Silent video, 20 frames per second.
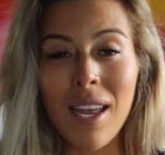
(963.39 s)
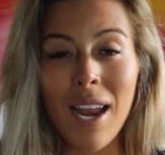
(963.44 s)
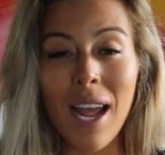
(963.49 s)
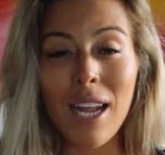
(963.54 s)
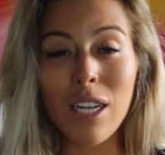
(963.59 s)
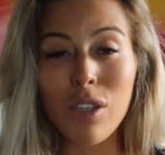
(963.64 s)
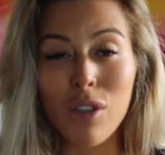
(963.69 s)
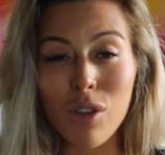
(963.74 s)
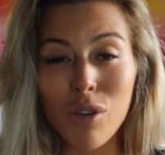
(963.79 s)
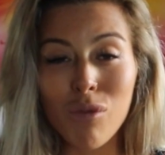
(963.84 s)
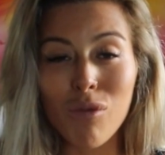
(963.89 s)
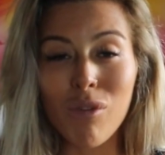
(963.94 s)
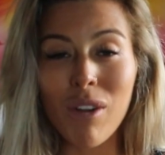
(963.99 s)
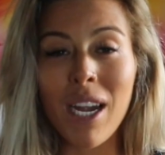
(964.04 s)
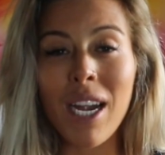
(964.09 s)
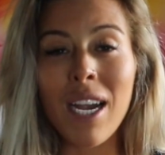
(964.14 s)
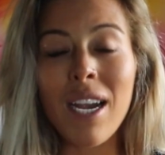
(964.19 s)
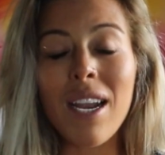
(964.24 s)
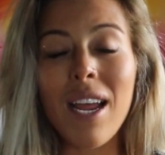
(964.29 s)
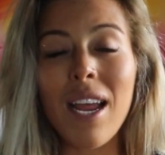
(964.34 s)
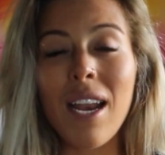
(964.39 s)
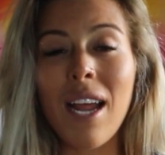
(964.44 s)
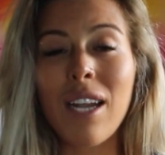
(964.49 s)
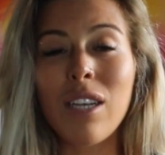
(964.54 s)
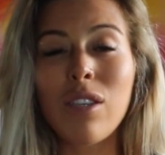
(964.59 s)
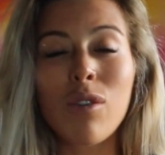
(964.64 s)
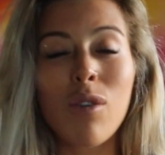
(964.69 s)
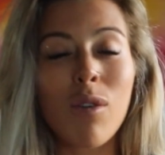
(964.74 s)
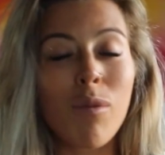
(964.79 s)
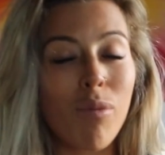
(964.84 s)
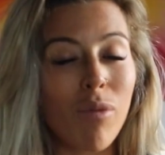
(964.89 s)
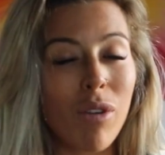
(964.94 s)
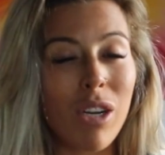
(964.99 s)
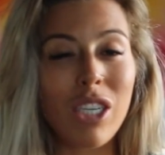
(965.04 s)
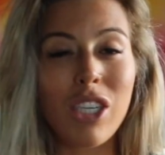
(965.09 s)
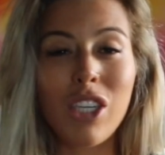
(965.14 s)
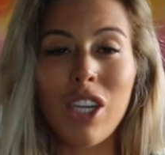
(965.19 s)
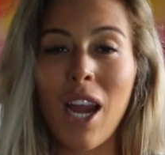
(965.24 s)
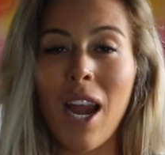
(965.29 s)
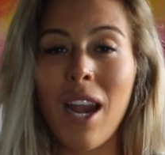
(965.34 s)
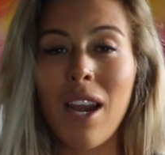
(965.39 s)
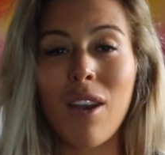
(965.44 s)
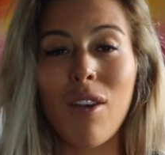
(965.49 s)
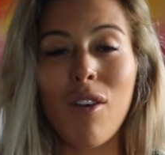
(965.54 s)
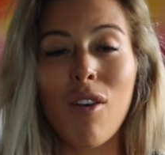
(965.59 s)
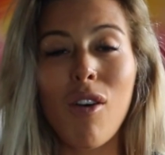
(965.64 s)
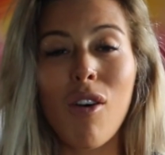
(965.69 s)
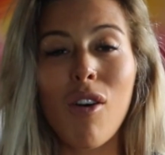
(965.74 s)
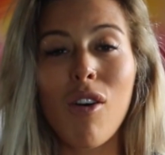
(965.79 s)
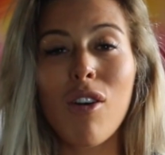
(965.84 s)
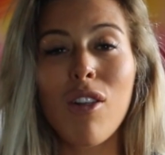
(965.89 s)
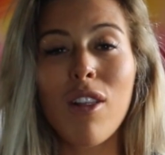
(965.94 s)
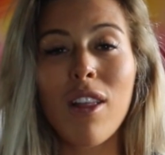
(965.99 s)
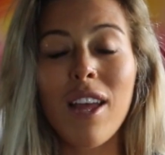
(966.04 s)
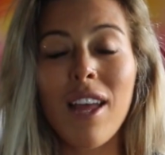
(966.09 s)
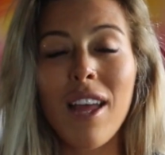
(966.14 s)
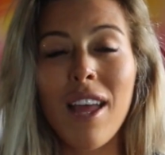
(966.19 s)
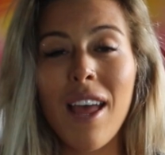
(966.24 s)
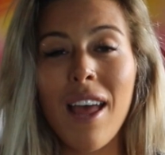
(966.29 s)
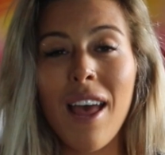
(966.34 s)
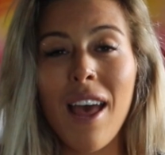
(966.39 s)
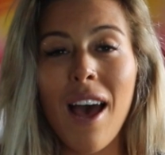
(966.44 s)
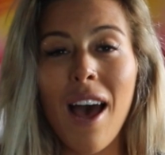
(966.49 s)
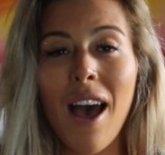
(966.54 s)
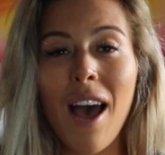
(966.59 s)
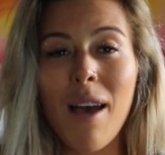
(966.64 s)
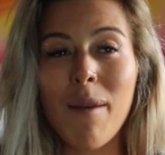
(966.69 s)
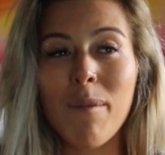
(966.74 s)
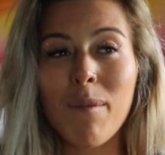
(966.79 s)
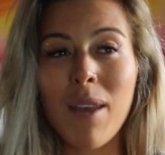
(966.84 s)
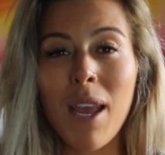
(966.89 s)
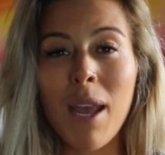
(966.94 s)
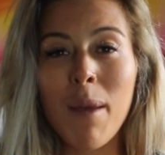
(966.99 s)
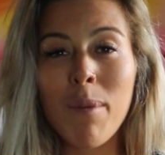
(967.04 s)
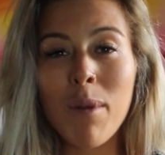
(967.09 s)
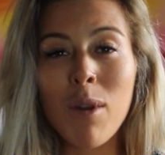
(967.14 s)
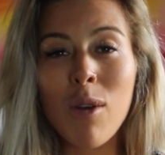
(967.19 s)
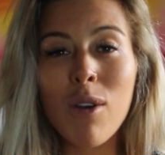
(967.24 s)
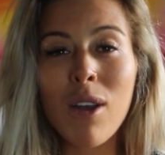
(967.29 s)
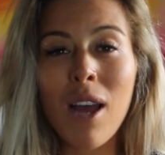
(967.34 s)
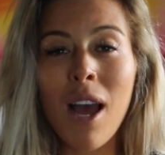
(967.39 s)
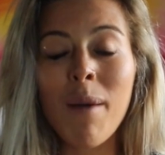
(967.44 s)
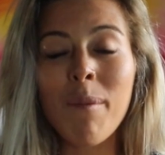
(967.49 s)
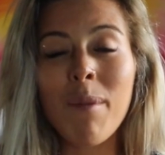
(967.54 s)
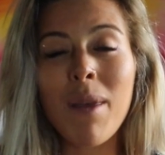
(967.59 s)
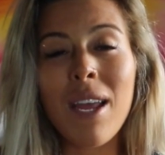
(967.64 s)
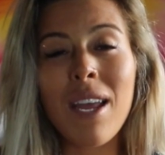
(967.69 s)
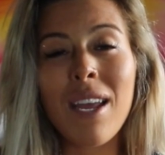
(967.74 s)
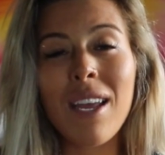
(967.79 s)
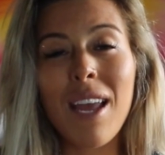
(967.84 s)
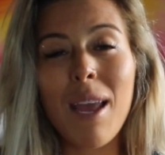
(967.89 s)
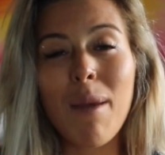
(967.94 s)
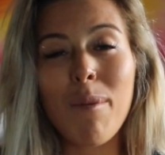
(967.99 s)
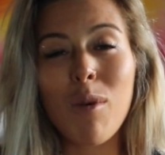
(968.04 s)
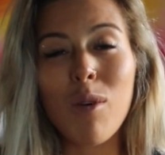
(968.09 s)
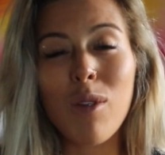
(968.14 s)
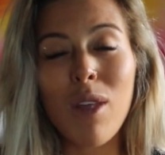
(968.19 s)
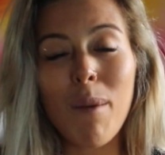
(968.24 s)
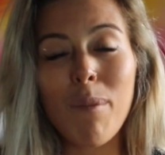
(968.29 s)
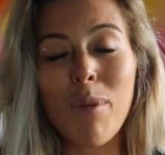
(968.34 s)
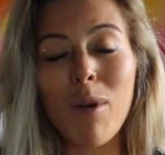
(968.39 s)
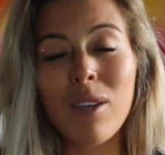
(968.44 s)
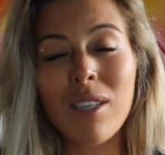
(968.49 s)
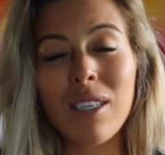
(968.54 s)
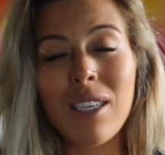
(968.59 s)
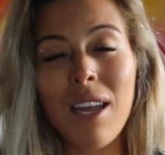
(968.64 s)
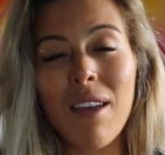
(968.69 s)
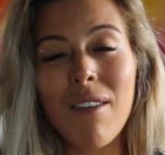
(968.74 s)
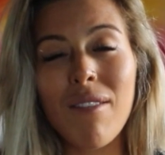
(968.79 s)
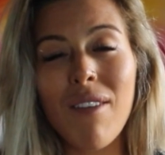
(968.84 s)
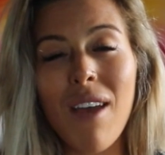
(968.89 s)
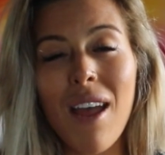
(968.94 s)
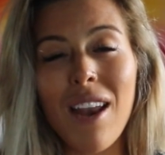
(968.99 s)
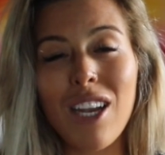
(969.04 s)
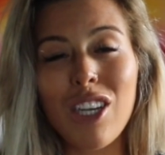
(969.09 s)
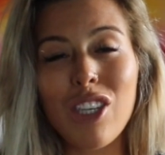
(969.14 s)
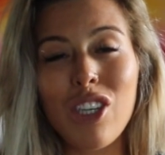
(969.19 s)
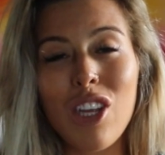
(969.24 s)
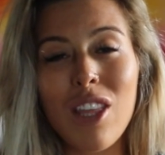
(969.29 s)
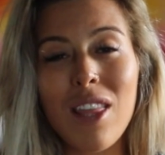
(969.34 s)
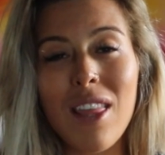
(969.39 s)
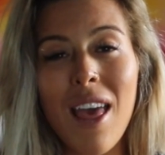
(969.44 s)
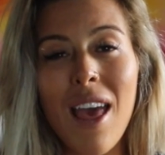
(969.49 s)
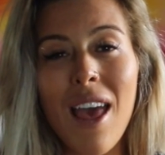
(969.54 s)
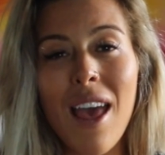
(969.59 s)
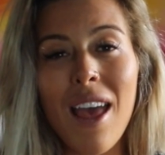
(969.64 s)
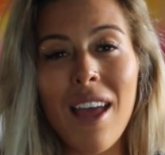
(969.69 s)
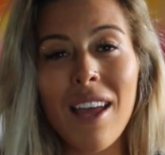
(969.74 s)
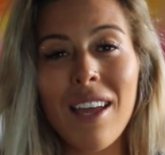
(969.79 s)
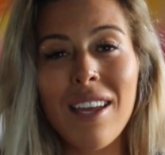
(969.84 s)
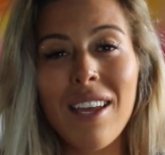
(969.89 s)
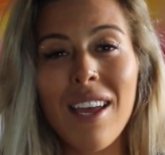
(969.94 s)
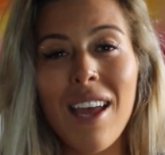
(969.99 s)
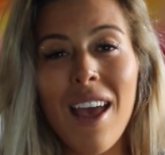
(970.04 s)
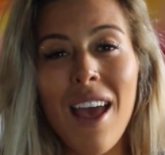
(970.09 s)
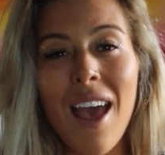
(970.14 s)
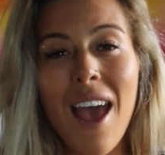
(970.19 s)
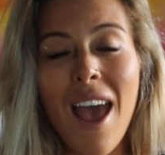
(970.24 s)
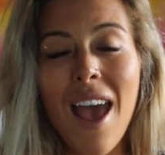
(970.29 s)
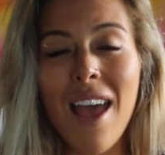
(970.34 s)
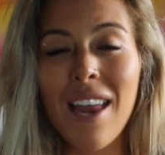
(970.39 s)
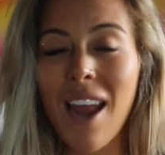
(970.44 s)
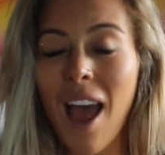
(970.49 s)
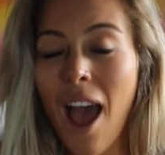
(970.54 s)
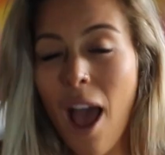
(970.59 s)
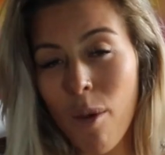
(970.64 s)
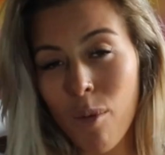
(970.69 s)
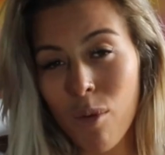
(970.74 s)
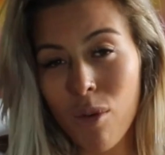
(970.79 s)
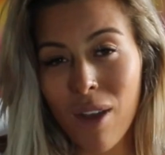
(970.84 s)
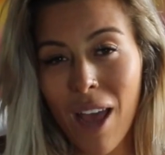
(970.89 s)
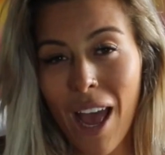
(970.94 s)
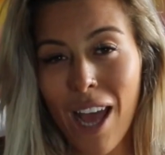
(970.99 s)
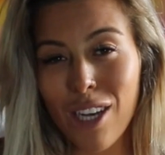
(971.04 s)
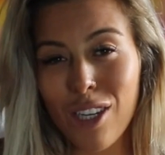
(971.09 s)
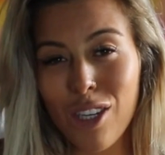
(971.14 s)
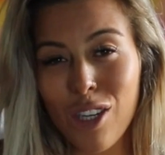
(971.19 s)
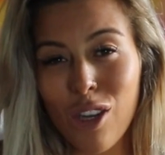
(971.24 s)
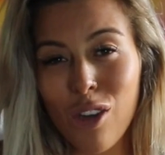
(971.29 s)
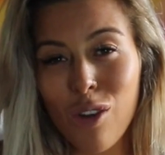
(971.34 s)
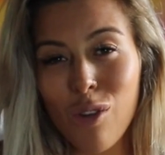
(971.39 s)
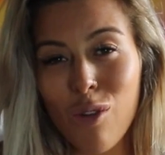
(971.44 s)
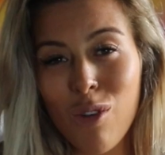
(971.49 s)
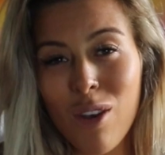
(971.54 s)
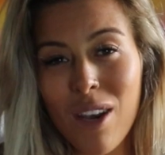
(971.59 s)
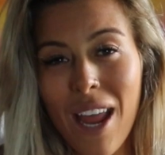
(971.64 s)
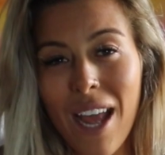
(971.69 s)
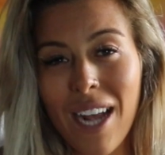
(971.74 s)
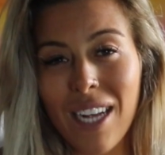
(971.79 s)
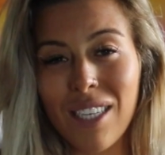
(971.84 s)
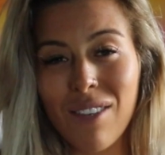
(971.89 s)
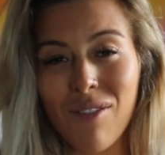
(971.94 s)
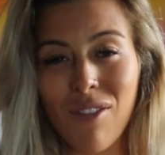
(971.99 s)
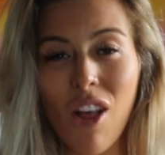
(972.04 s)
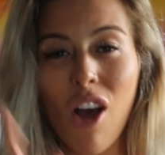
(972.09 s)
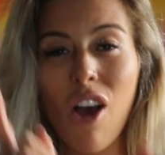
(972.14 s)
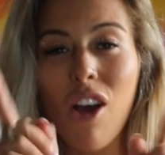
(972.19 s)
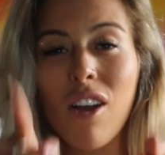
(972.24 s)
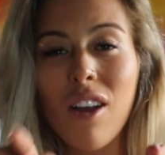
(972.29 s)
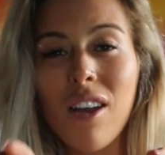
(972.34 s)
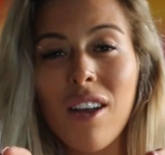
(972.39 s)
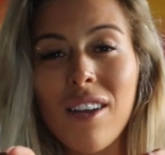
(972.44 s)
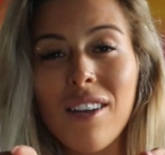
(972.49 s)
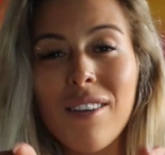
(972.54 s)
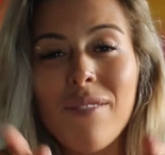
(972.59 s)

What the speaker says: And I do read and I do appreciate it all. Keep it all coming, keep all that positive energy there, and I will catch you next vlog.